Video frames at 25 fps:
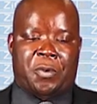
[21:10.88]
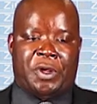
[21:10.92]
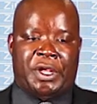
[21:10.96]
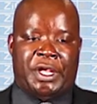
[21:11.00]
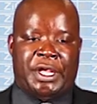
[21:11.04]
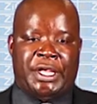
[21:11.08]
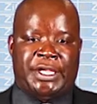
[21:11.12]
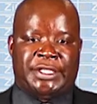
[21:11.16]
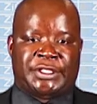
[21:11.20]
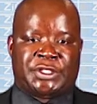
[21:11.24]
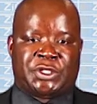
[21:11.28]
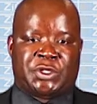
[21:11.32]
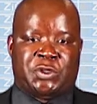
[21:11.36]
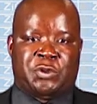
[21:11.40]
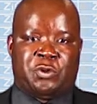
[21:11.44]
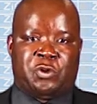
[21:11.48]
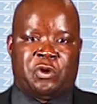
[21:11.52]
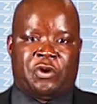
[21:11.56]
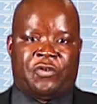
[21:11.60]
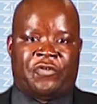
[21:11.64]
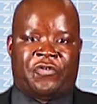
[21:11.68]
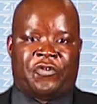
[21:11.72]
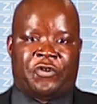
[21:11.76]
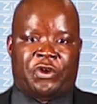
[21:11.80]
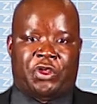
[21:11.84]
is
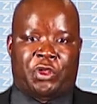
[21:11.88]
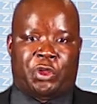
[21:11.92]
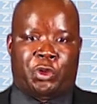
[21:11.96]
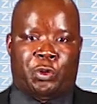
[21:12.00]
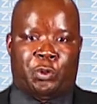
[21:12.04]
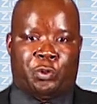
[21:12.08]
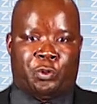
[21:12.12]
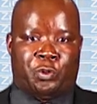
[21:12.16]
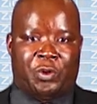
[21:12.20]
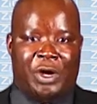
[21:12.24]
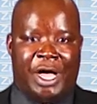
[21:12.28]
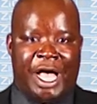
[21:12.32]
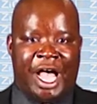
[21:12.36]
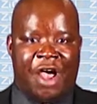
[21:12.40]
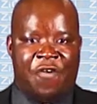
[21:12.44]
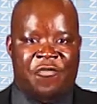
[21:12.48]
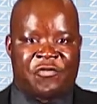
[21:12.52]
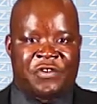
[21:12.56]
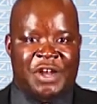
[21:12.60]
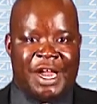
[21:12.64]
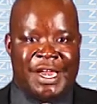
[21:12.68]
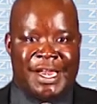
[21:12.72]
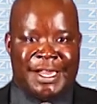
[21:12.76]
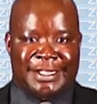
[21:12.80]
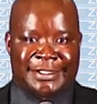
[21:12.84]
good for you
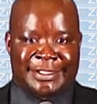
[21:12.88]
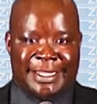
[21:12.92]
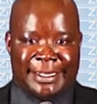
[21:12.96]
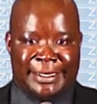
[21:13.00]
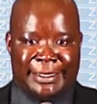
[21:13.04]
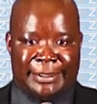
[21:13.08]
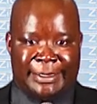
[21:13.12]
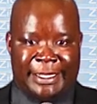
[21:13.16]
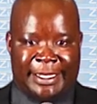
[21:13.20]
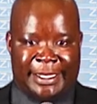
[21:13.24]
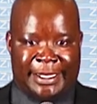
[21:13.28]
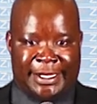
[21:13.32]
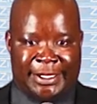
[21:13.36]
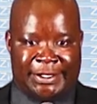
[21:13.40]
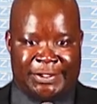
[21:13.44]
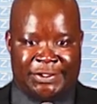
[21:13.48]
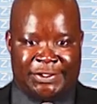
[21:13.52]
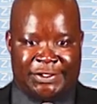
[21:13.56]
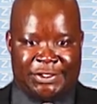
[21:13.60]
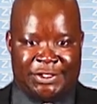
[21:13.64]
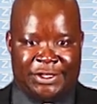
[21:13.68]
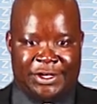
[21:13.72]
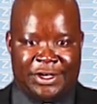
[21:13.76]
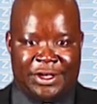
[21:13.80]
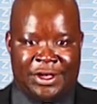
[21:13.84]
after understanding the
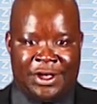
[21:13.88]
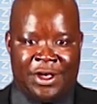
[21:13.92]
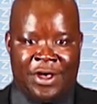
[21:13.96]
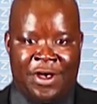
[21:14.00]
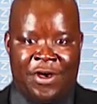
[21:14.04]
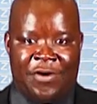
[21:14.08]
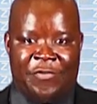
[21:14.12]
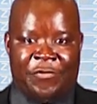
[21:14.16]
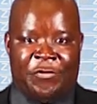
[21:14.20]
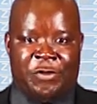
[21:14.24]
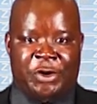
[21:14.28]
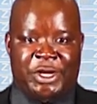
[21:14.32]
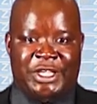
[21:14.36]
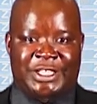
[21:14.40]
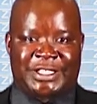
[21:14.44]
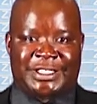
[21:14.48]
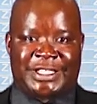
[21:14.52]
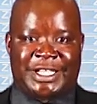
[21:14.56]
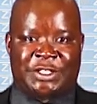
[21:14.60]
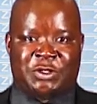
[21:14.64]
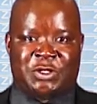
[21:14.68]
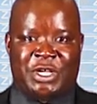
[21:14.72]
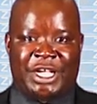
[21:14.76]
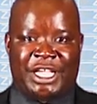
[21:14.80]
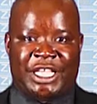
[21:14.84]
case. For
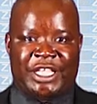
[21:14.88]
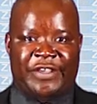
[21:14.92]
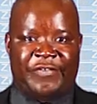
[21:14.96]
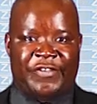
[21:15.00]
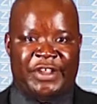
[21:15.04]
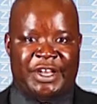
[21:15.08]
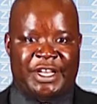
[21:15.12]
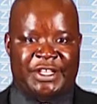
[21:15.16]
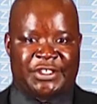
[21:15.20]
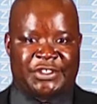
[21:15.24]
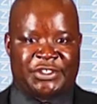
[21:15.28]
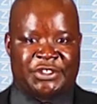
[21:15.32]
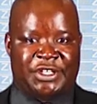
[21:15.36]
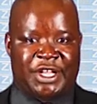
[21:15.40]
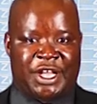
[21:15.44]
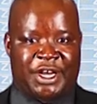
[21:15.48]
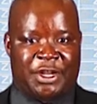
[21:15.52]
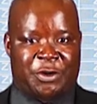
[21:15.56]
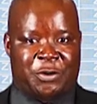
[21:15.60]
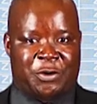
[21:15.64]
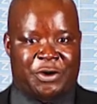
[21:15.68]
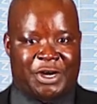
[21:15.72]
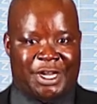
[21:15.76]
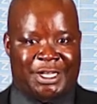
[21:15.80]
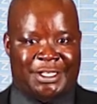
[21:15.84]
instance, you are given a
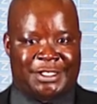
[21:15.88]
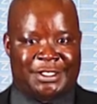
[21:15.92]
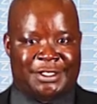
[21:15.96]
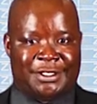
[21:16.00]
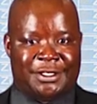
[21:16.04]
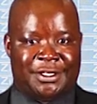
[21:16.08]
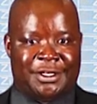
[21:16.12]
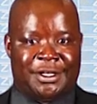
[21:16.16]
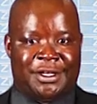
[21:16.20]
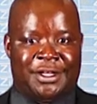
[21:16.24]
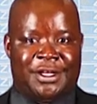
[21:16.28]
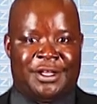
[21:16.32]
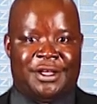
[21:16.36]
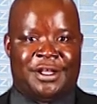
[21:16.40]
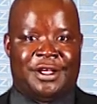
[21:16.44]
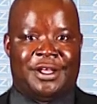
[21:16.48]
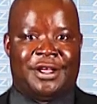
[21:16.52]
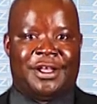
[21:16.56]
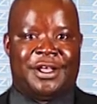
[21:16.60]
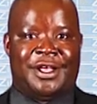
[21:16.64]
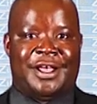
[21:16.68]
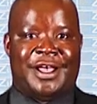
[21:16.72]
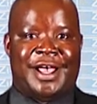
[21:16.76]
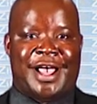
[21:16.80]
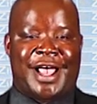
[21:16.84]
scenario, right?
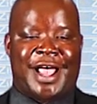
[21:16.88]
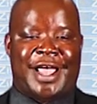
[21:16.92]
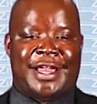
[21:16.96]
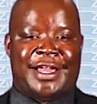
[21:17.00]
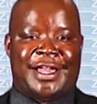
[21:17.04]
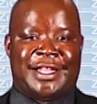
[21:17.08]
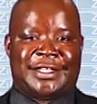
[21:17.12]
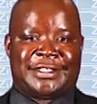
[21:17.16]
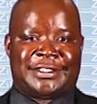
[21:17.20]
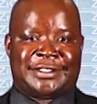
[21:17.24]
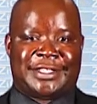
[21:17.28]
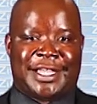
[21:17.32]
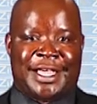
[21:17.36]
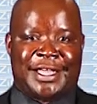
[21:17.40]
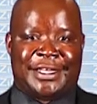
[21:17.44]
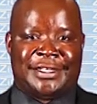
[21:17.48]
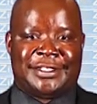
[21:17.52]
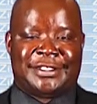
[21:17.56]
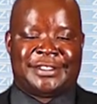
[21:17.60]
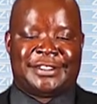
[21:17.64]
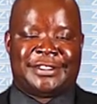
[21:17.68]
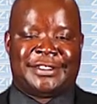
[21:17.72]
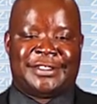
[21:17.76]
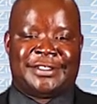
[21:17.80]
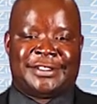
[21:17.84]

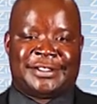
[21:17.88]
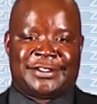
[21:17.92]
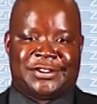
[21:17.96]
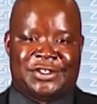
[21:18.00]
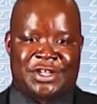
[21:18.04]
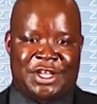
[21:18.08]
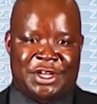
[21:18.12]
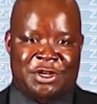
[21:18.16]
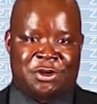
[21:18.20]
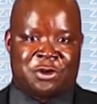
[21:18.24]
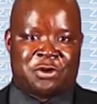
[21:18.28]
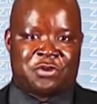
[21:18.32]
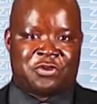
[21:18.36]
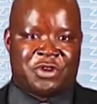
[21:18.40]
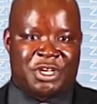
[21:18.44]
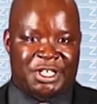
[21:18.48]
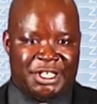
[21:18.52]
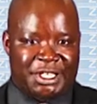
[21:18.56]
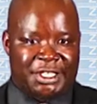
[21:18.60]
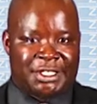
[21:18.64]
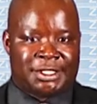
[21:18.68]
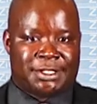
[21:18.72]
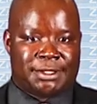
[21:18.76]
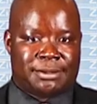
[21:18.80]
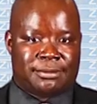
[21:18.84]
Understand the scenario, read
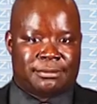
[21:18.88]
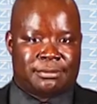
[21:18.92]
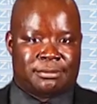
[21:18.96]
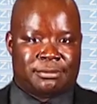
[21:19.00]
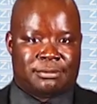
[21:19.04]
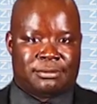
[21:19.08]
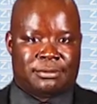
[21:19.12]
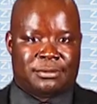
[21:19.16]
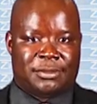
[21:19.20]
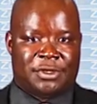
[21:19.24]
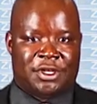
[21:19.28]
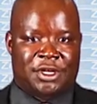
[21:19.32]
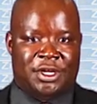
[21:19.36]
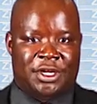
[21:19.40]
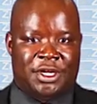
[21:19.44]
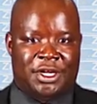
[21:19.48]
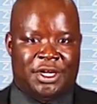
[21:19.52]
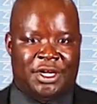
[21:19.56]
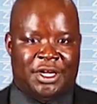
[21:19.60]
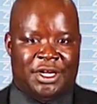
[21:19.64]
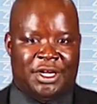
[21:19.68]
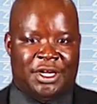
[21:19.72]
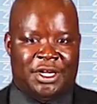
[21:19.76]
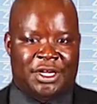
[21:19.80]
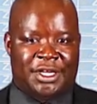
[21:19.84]
it.
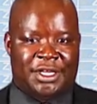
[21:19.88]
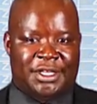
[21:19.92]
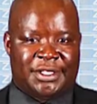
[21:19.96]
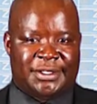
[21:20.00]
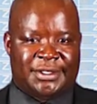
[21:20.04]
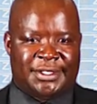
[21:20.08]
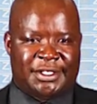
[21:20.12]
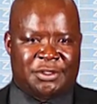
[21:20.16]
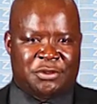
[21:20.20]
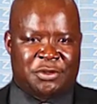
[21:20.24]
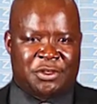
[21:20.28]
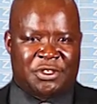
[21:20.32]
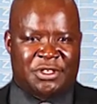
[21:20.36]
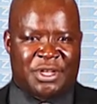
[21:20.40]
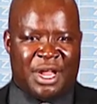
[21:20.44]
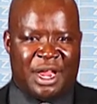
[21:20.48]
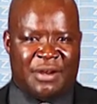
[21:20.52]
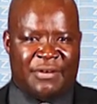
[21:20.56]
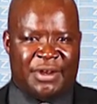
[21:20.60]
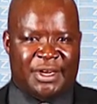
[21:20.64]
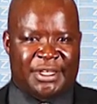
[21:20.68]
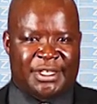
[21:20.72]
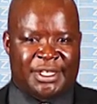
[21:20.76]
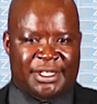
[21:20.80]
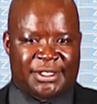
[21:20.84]
Is it on
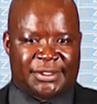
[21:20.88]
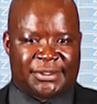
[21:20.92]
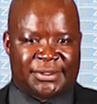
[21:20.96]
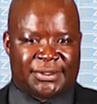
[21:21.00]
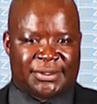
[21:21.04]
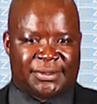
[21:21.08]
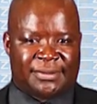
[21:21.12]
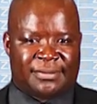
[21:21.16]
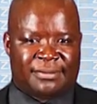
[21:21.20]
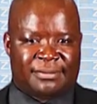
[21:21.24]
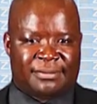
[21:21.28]
directors?